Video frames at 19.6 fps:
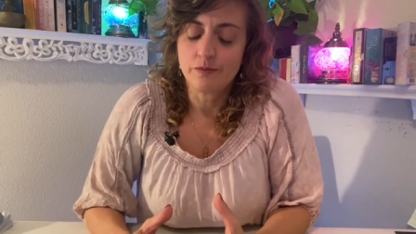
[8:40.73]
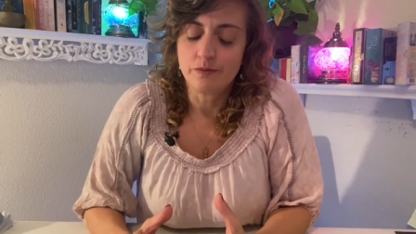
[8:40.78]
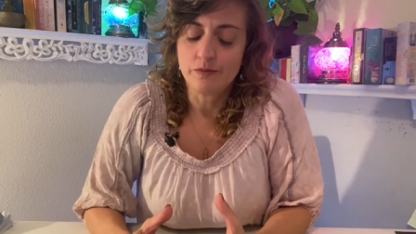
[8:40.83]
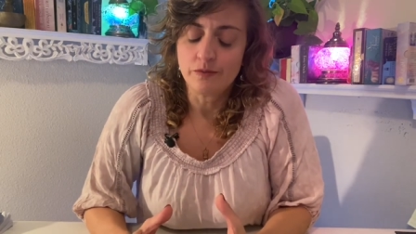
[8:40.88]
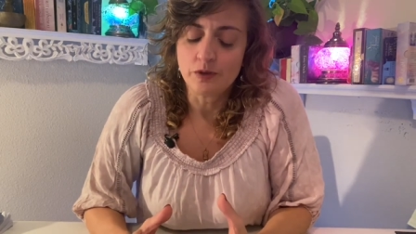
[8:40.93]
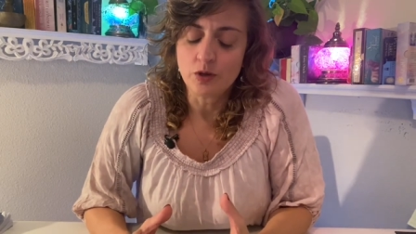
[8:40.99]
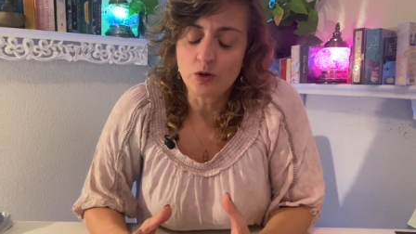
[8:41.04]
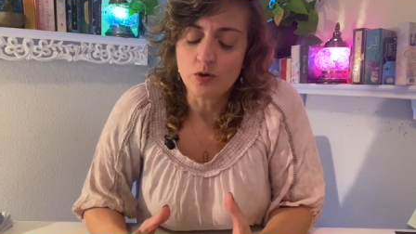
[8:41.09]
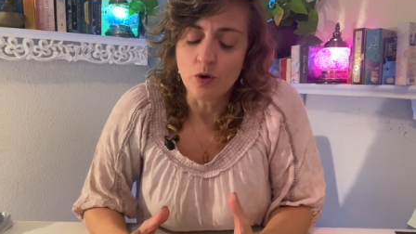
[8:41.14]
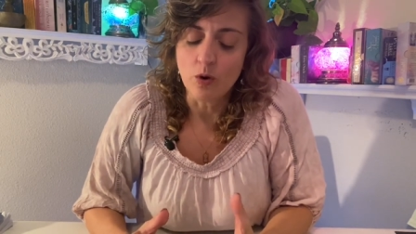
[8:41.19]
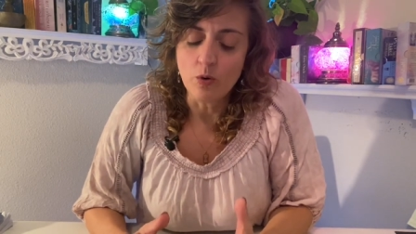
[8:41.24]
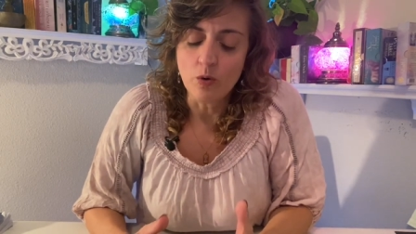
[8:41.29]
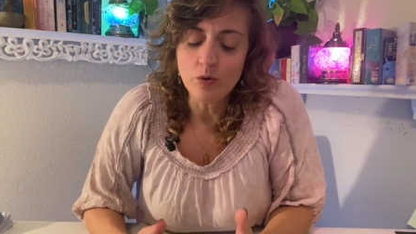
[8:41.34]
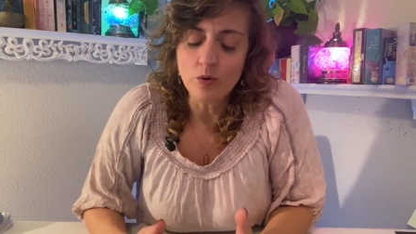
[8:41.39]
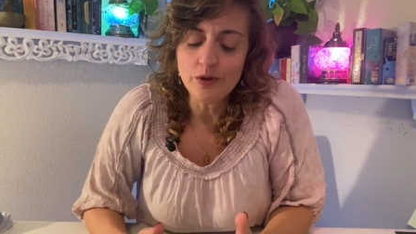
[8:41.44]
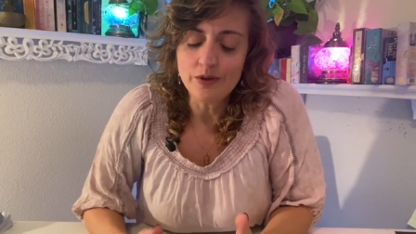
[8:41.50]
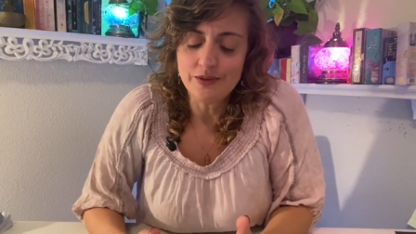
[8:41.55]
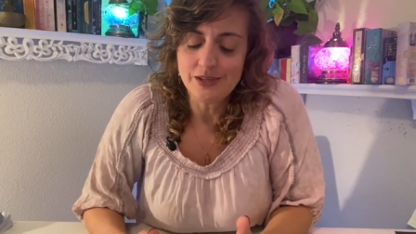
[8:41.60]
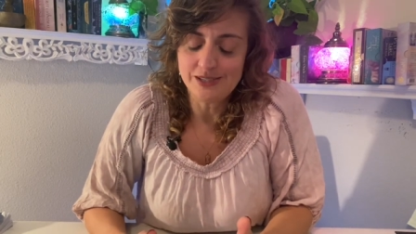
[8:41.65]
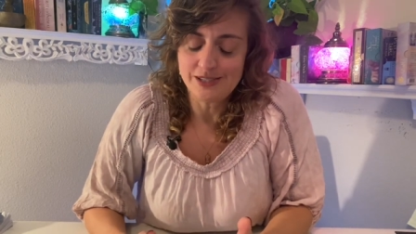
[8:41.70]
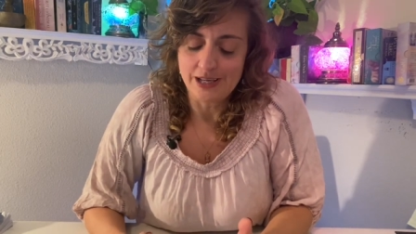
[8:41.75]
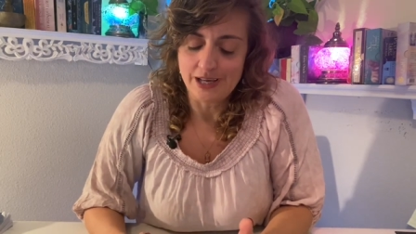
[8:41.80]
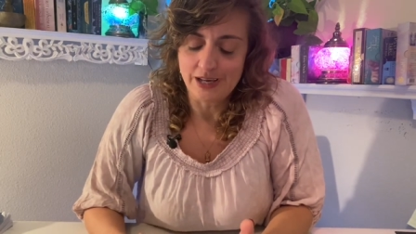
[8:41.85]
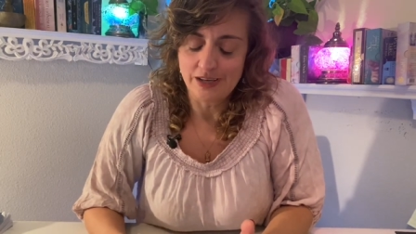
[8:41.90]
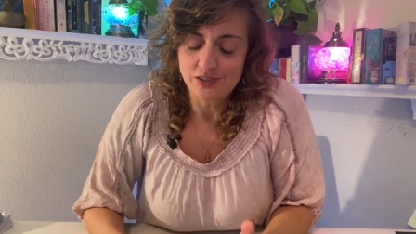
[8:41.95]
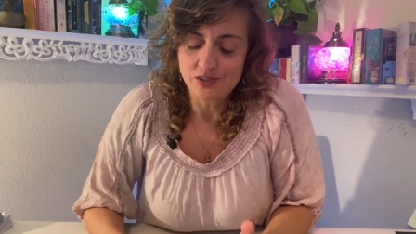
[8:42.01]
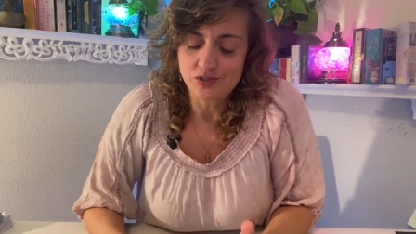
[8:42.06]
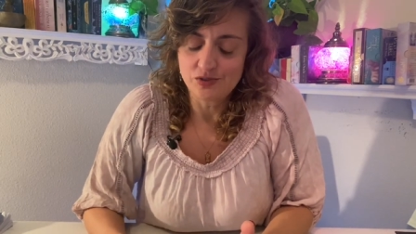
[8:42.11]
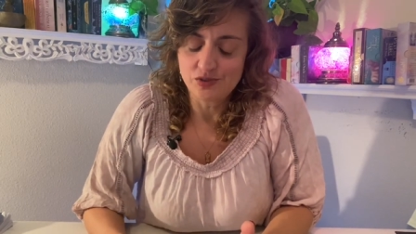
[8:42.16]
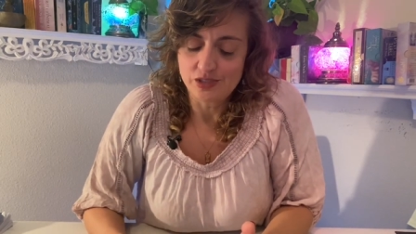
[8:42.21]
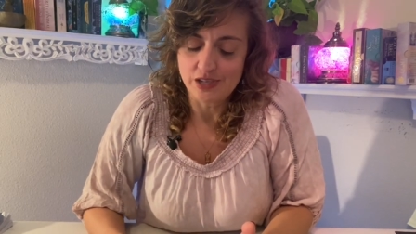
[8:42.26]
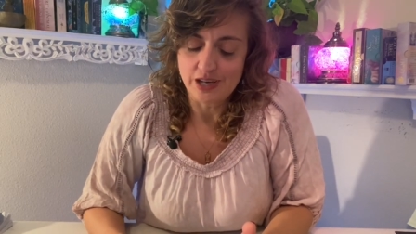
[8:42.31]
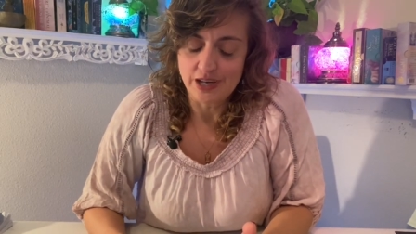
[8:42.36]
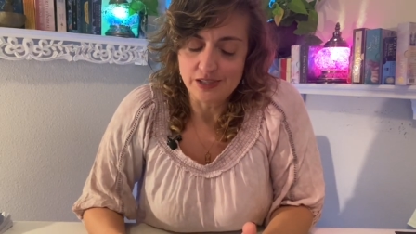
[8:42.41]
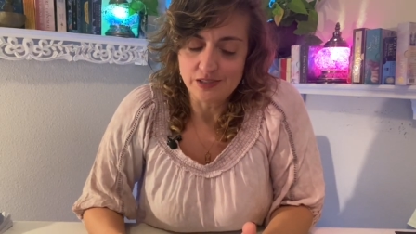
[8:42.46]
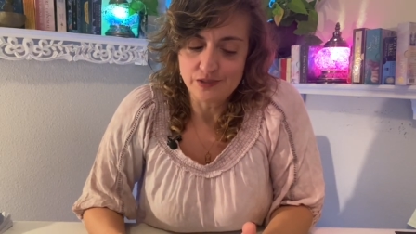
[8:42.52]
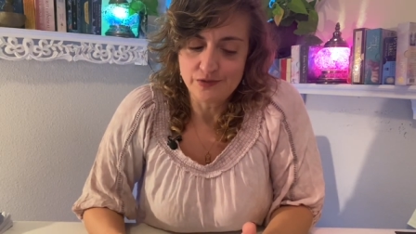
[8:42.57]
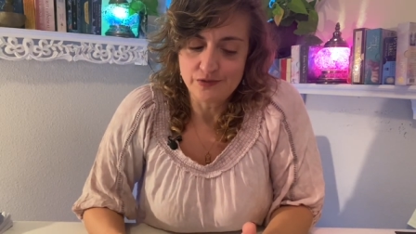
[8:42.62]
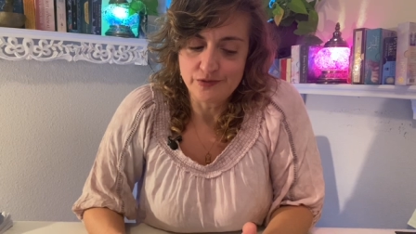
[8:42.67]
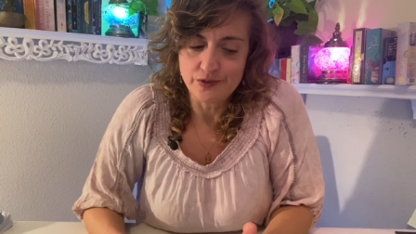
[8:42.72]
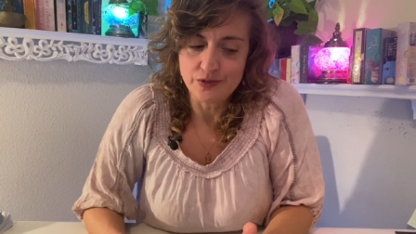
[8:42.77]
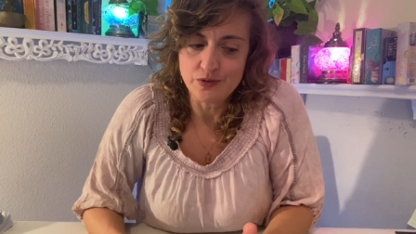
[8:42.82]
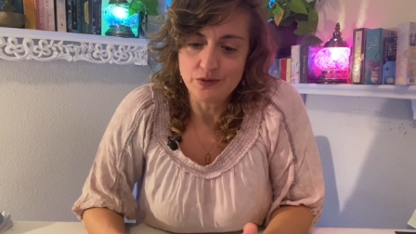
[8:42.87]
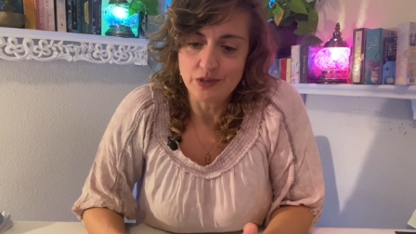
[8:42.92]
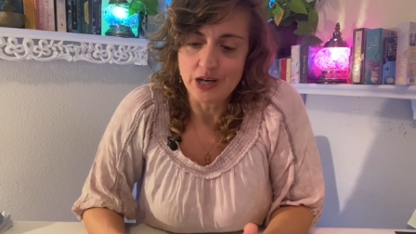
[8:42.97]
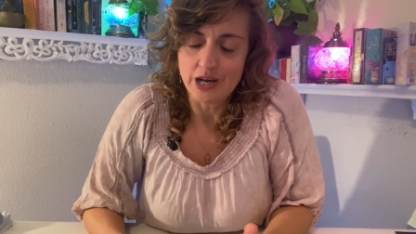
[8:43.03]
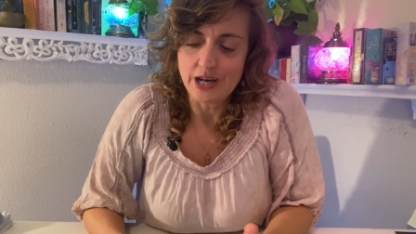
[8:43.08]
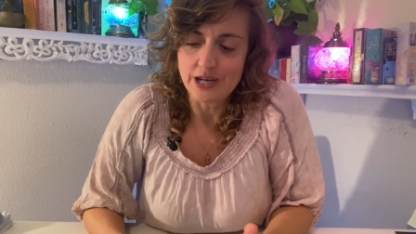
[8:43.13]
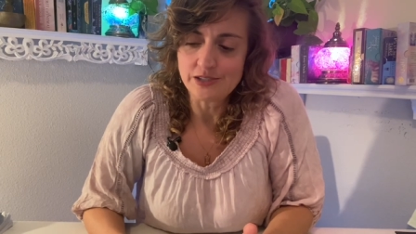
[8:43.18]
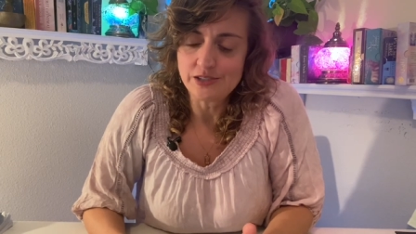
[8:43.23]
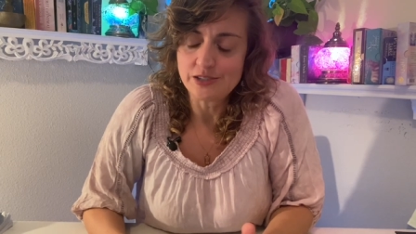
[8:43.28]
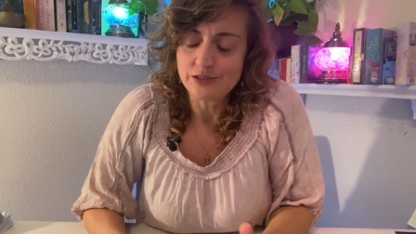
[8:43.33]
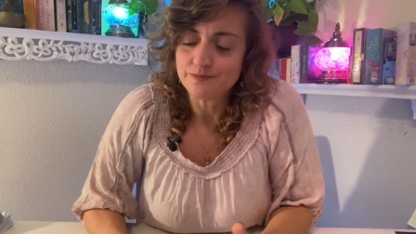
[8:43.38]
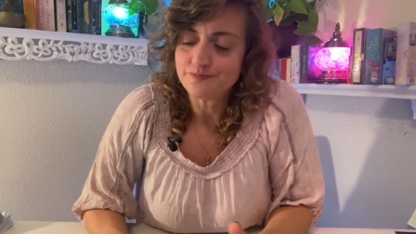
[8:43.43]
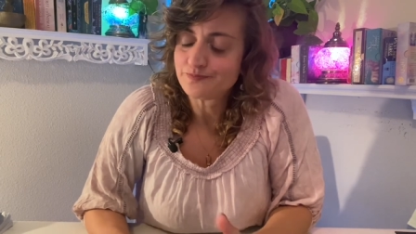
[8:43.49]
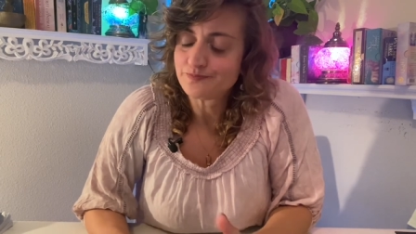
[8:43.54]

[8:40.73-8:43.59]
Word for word: the goal in this exercise for you guys